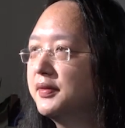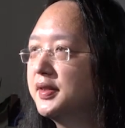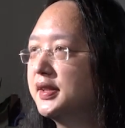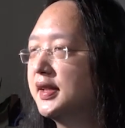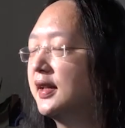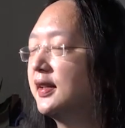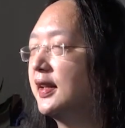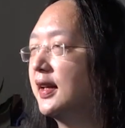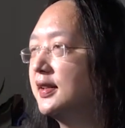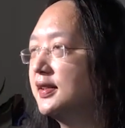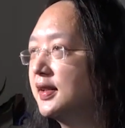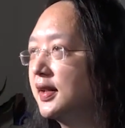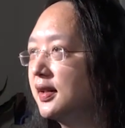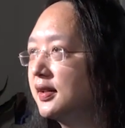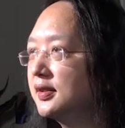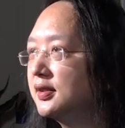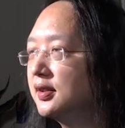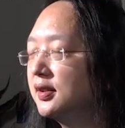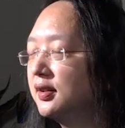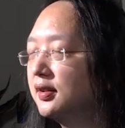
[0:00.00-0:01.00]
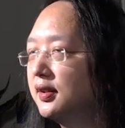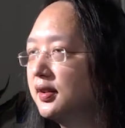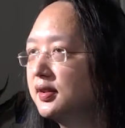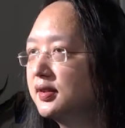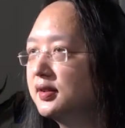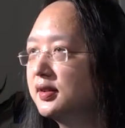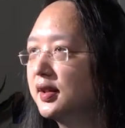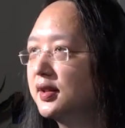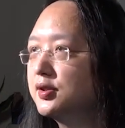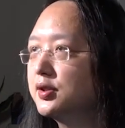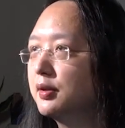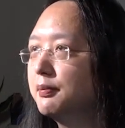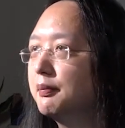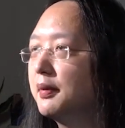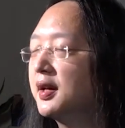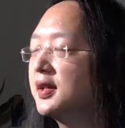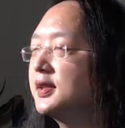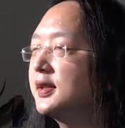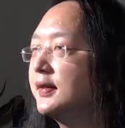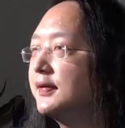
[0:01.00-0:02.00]
the disaster is such a
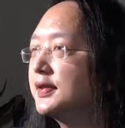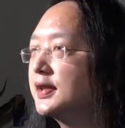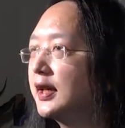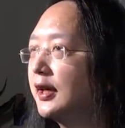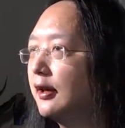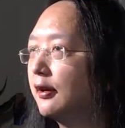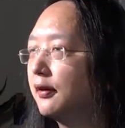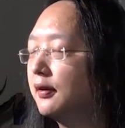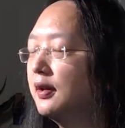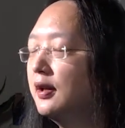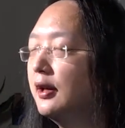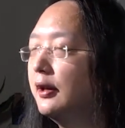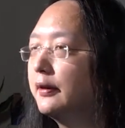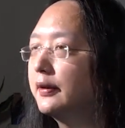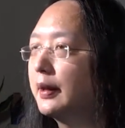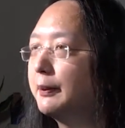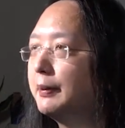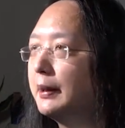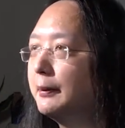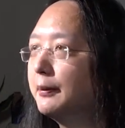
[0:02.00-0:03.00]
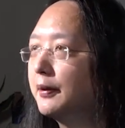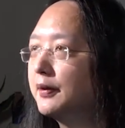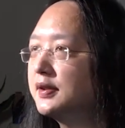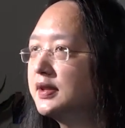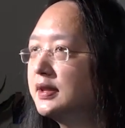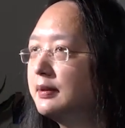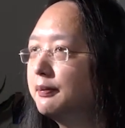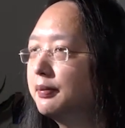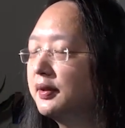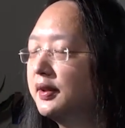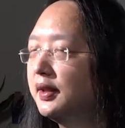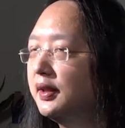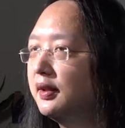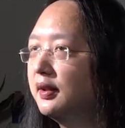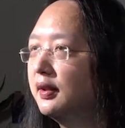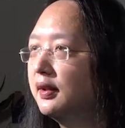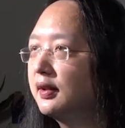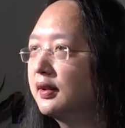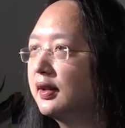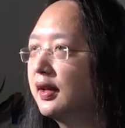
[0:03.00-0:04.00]
massive scale that people
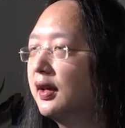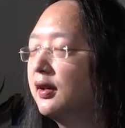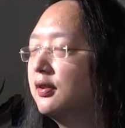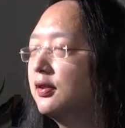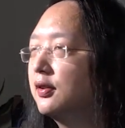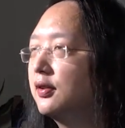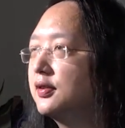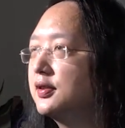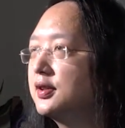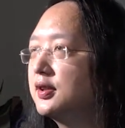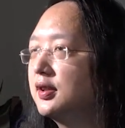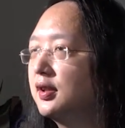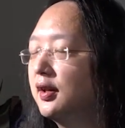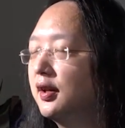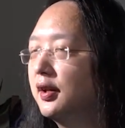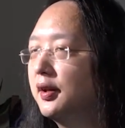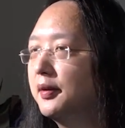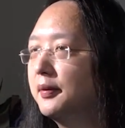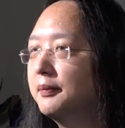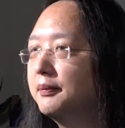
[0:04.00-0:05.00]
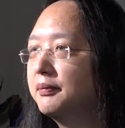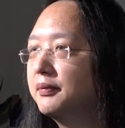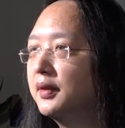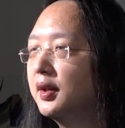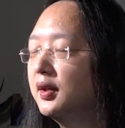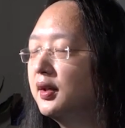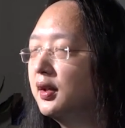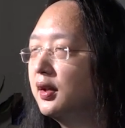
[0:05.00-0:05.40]
simply cannot um,